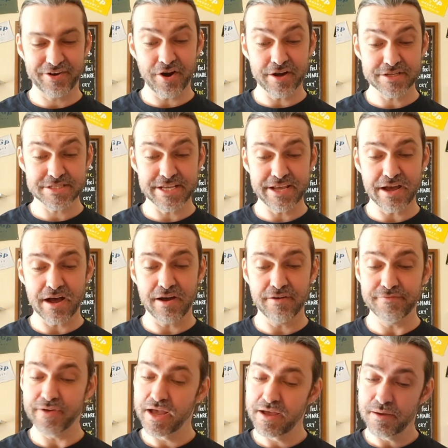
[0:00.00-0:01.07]
courtesy
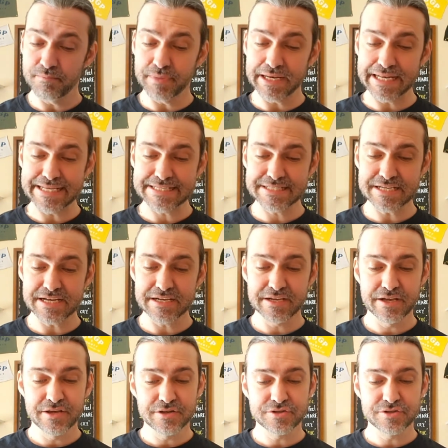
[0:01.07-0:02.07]
of Melissa